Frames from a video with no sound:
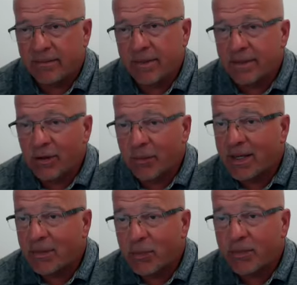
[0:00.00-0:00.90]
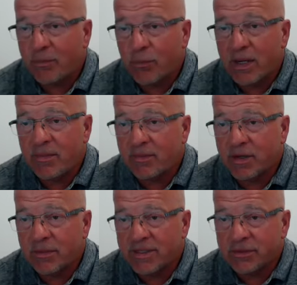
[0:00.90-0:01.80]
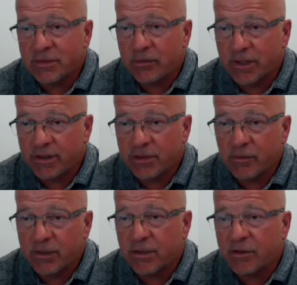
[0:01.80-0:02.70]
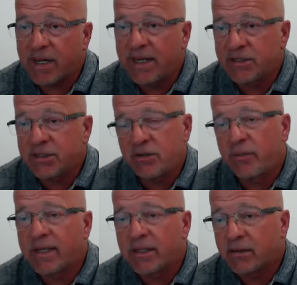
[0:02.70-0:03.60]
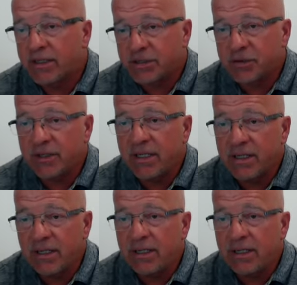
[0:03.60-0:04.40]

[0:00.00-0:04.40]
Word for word: you know pay a, a, premium commensurate with with your age and your medical history.